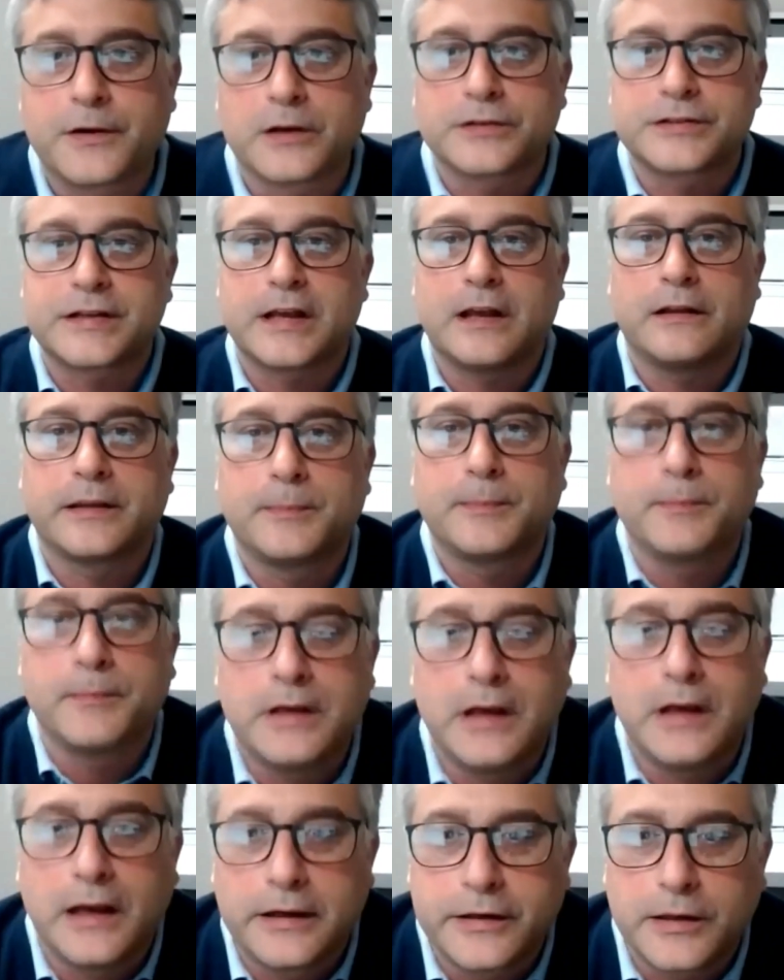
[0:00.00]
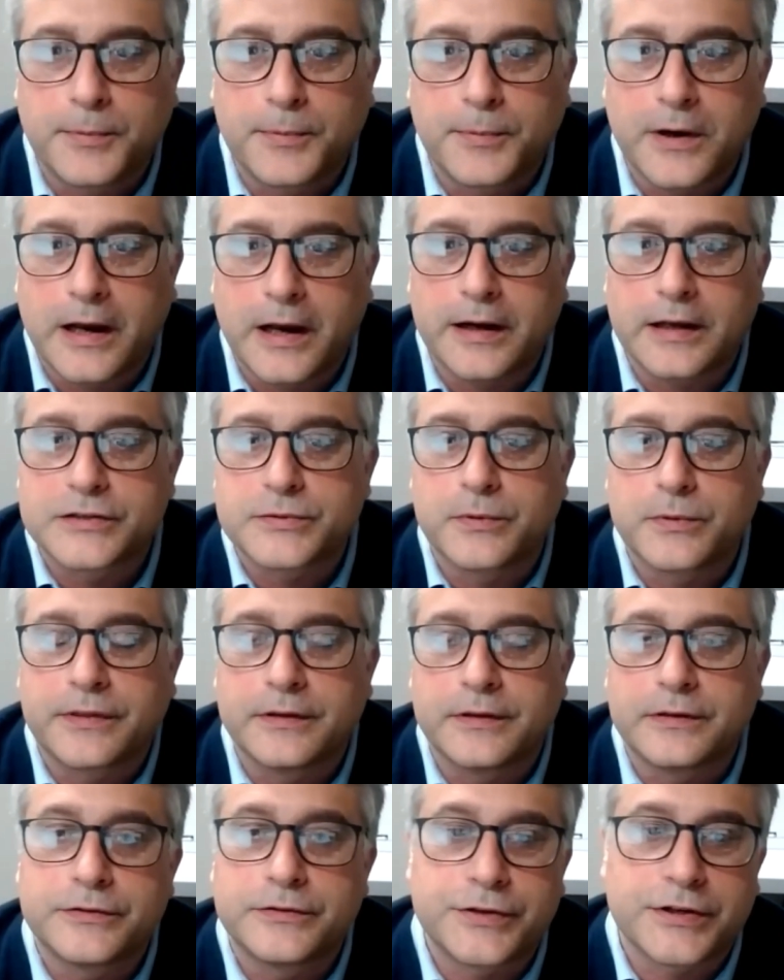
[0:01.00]
selling your products with the
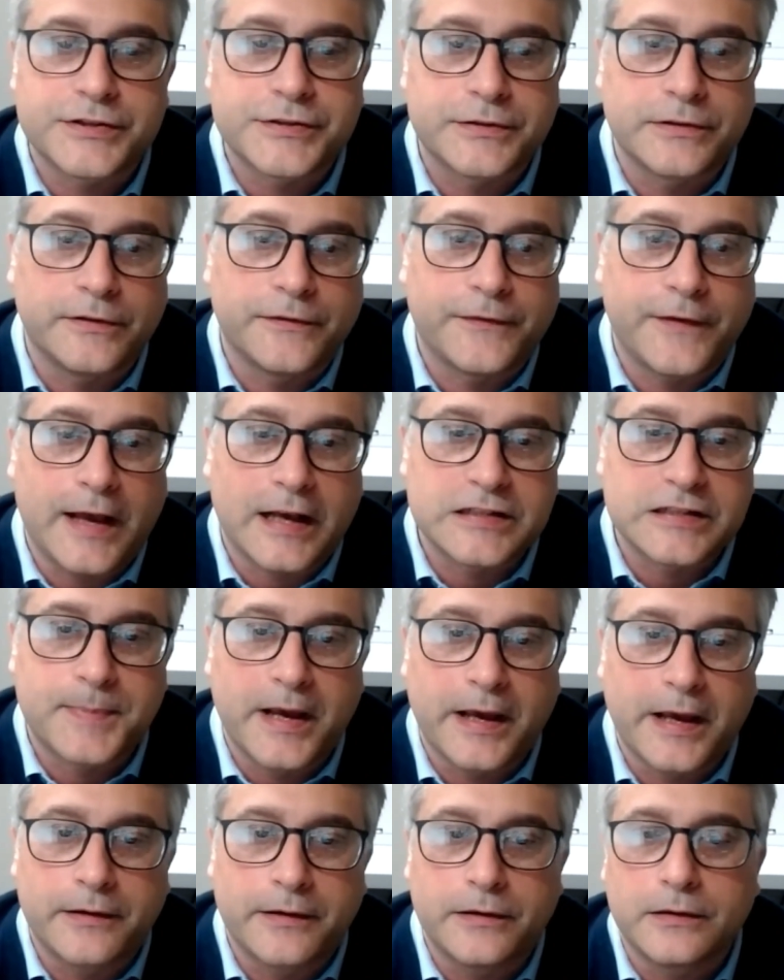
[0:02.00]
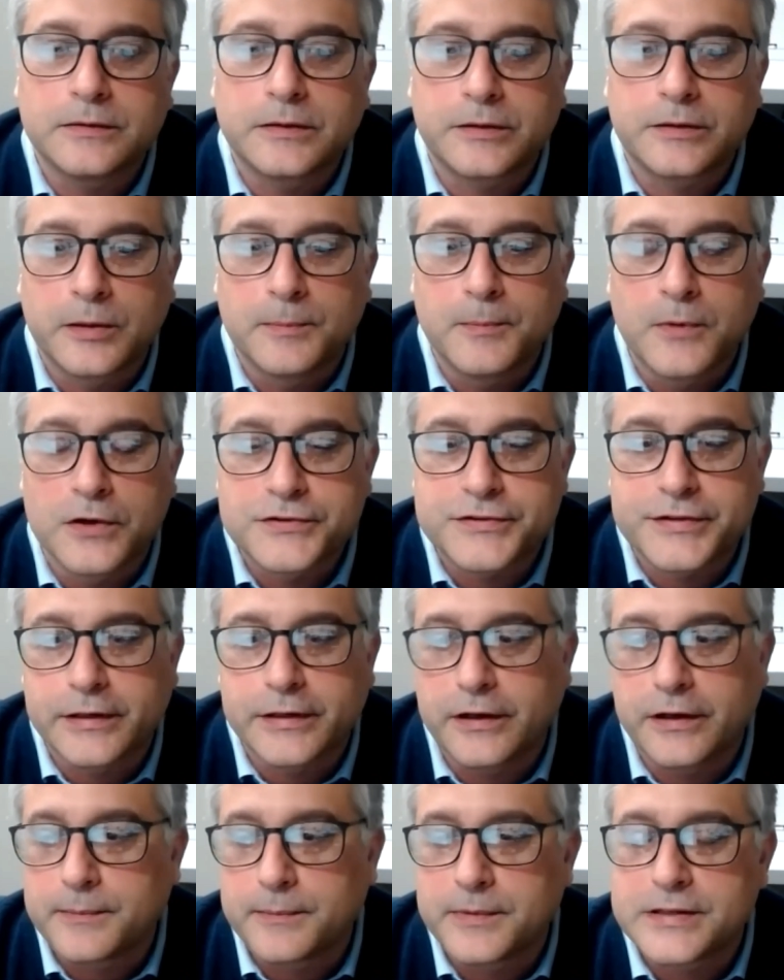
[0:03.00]
nutritional facts panel, you're mostly
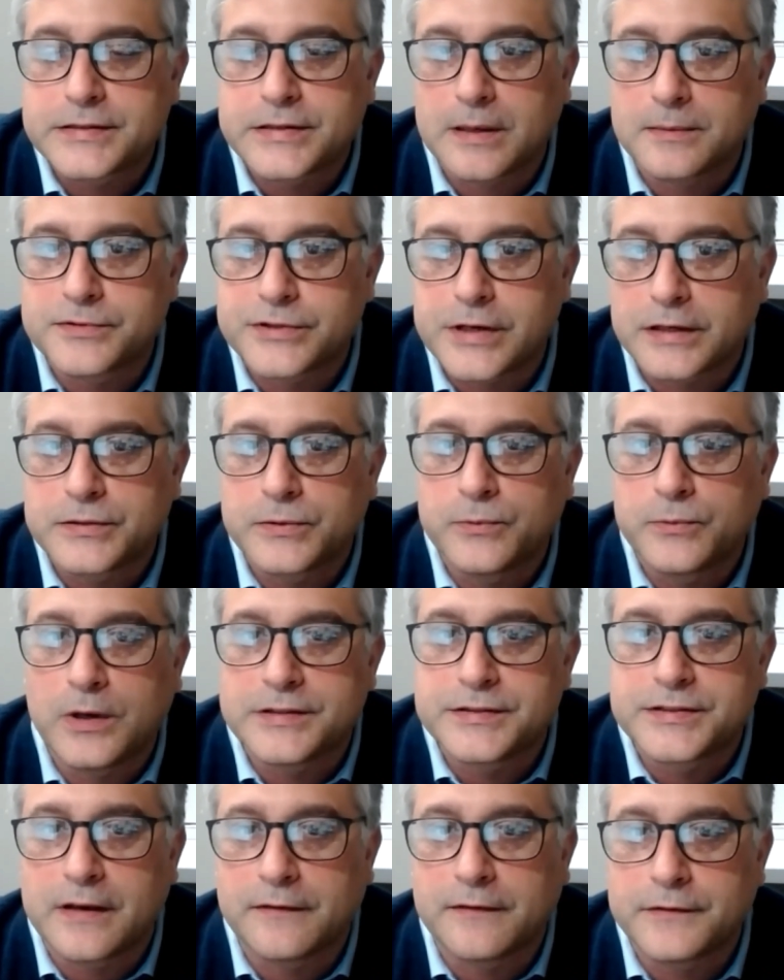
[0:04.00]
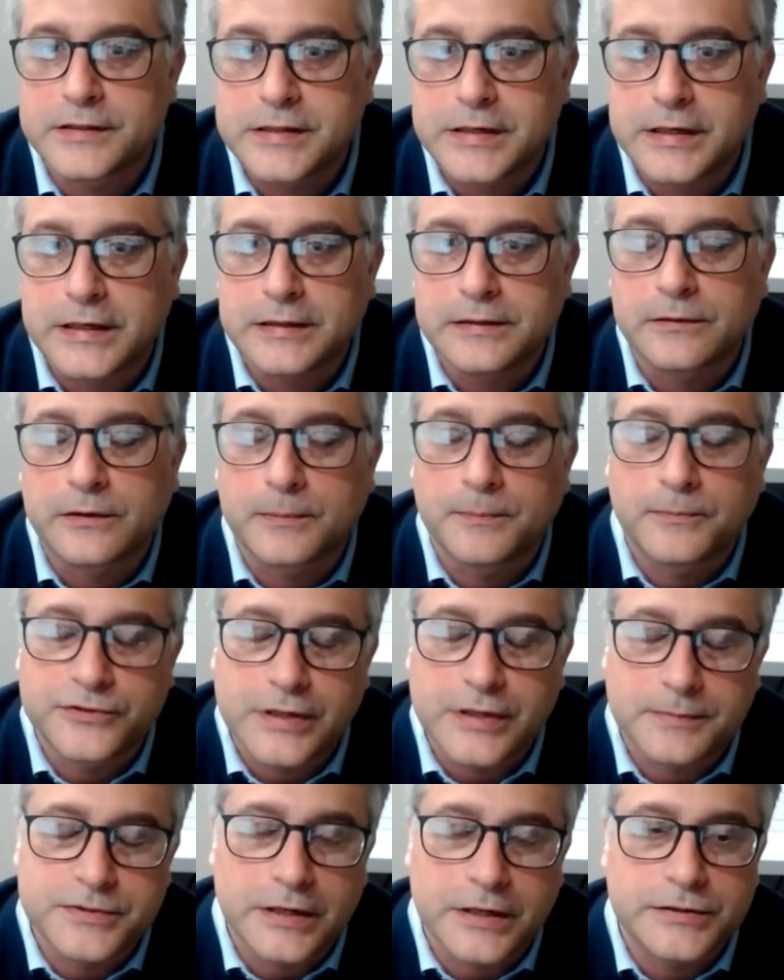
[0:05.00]
going to be subject to 117 or
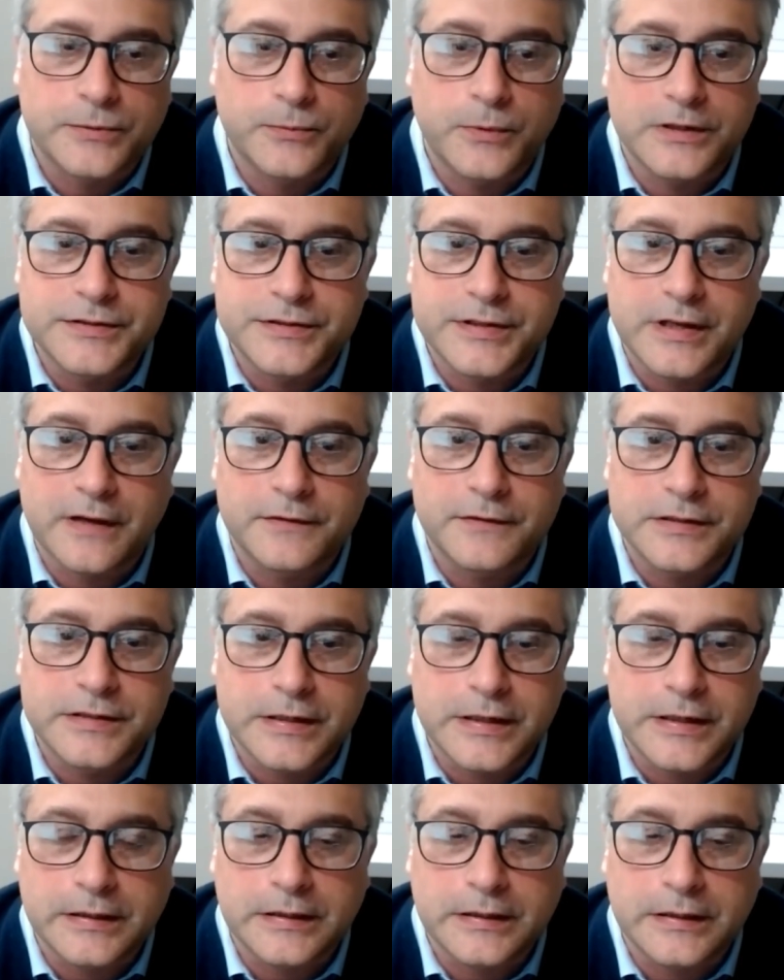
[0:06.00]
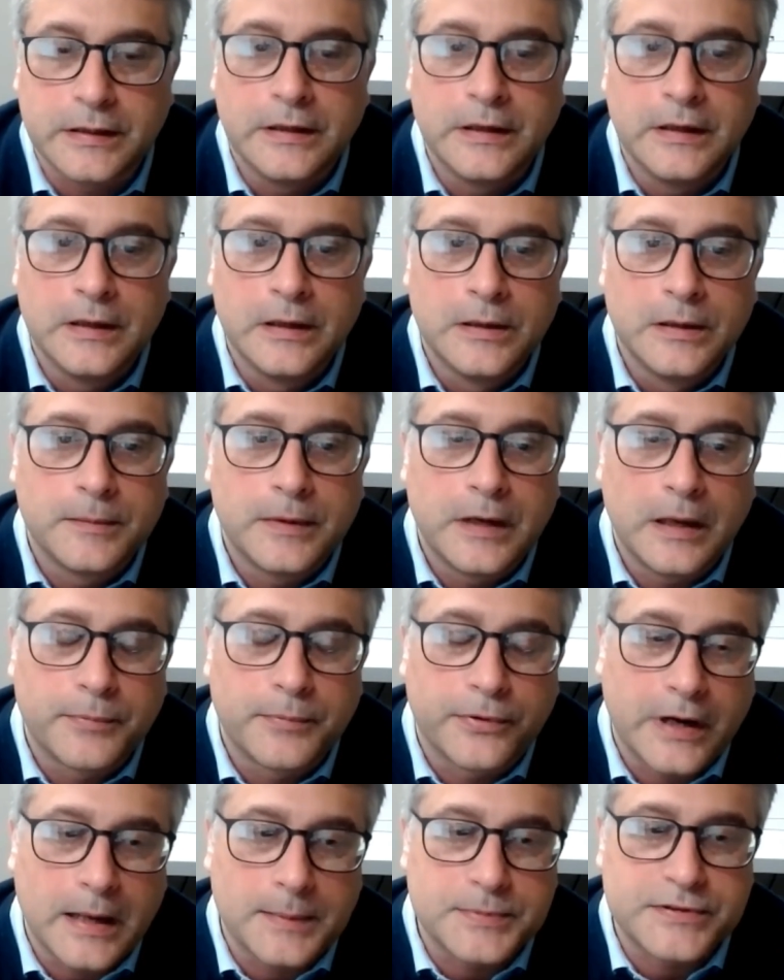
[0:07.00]
subject to 117, and
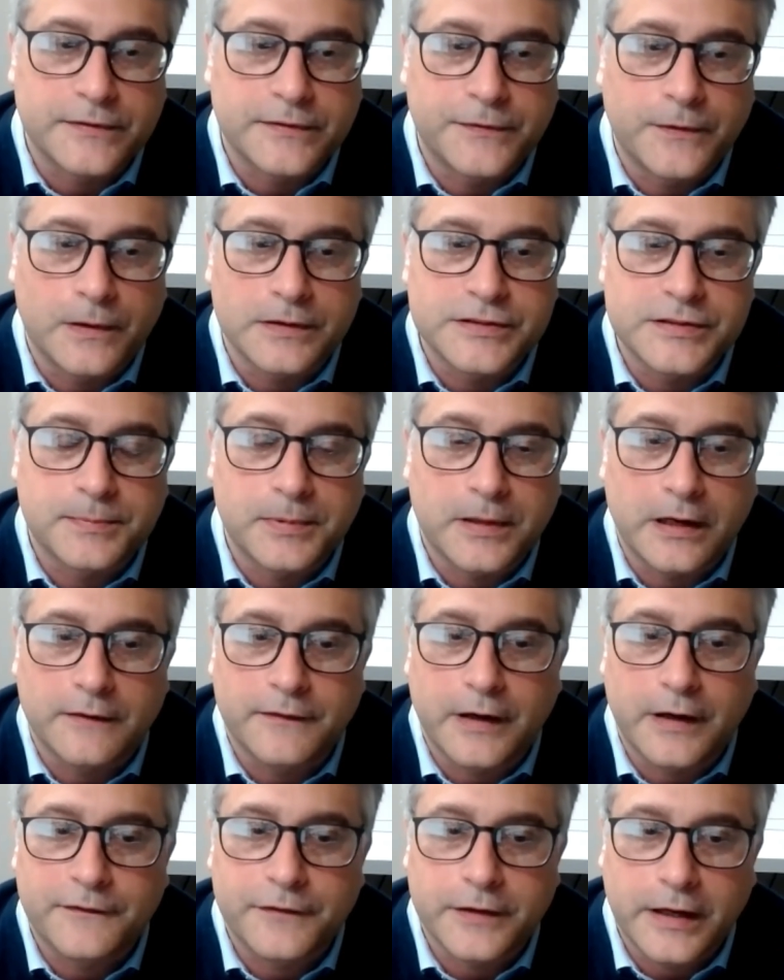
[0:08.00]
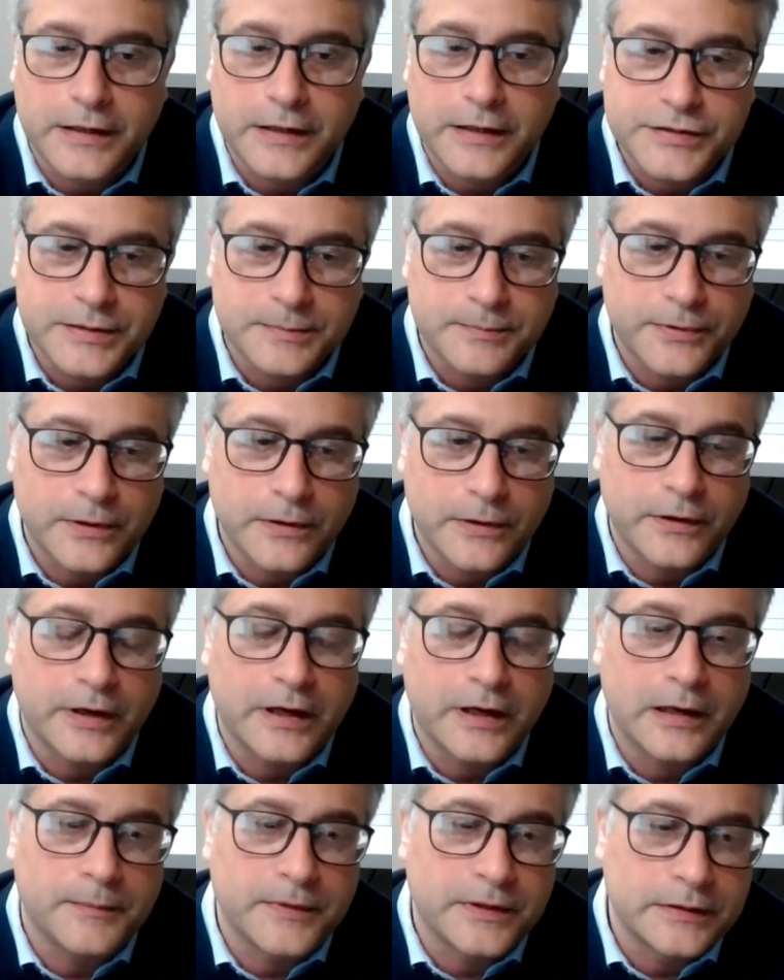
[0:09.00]
perhaps the Foreign Supplier Verification
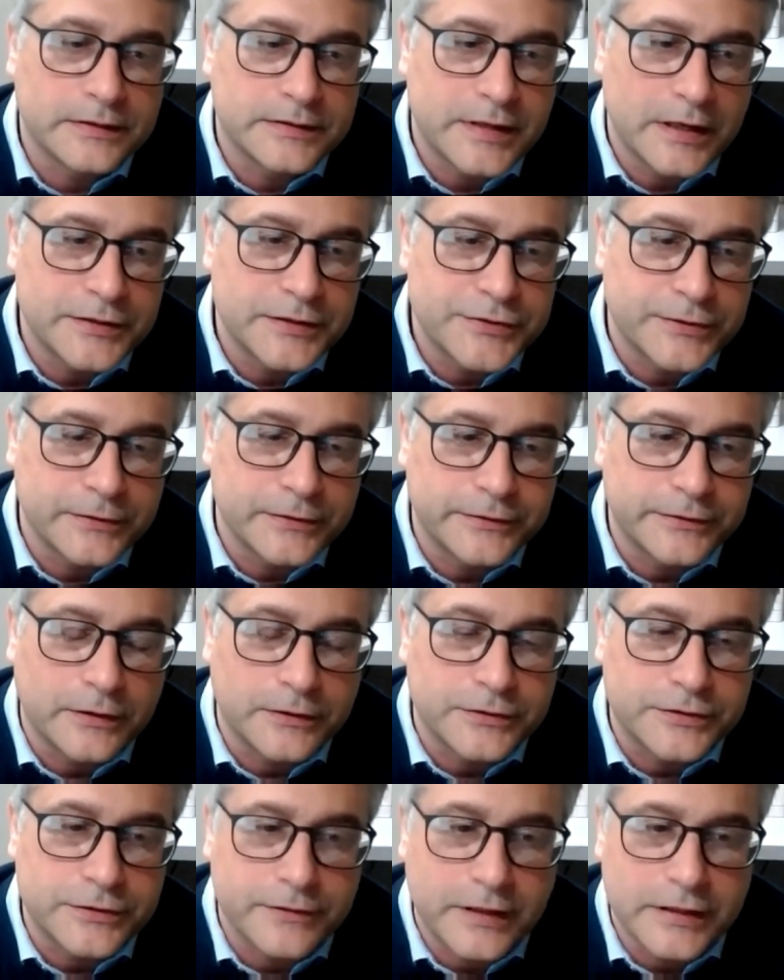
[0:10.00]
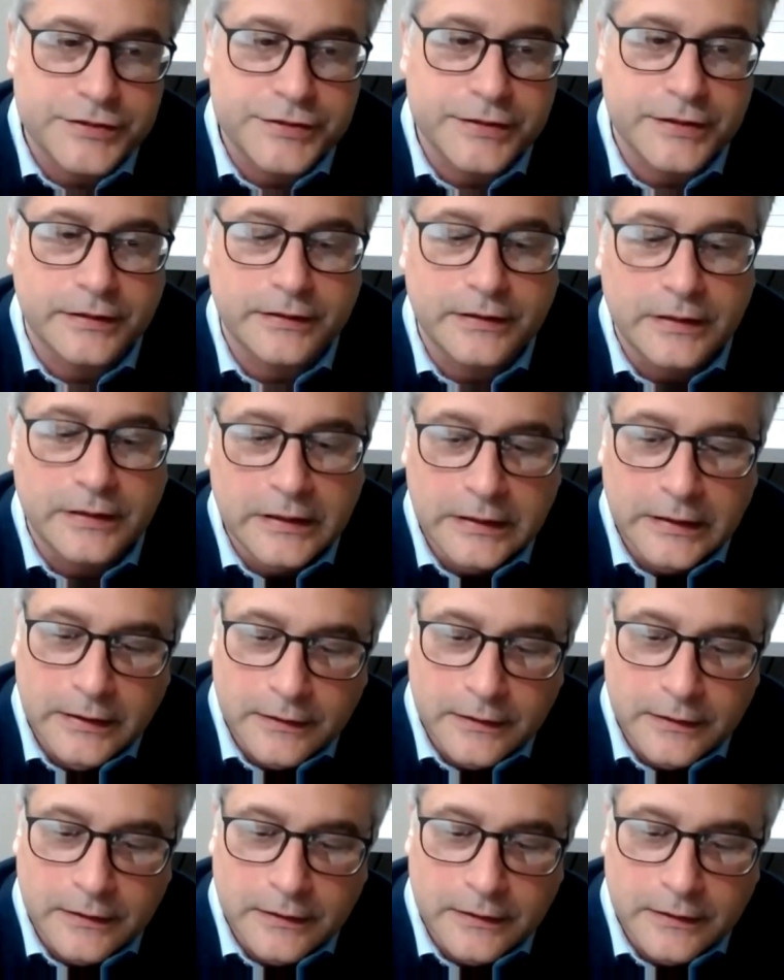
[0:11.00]
Program and intentional adulteration,